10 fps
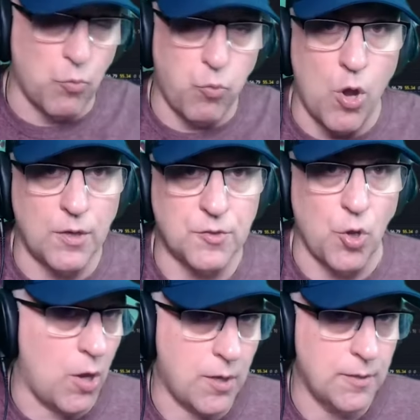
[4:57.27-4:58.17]
That's the
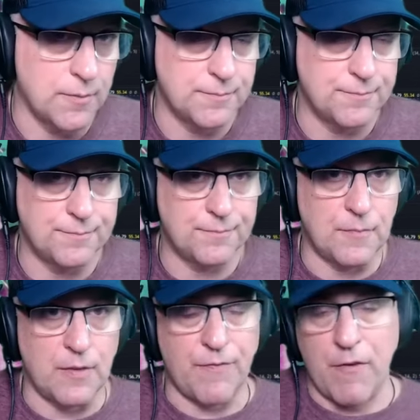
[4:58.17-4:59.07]
wrong talk.
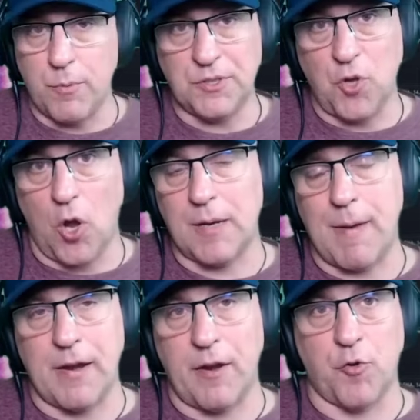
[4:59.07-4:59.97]
If everyone's
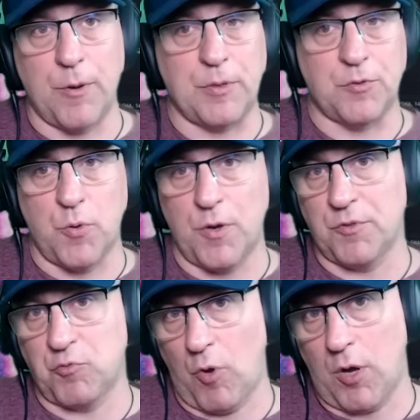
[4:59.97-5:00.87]
talking about it on crypto
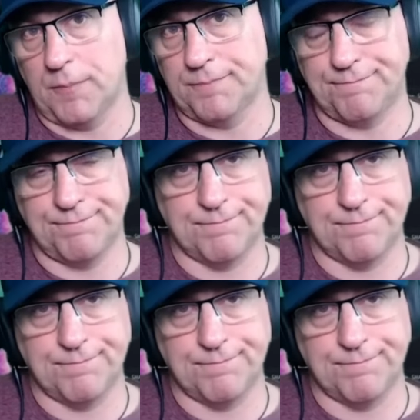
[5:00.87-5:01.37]
Twitter, it's wrong.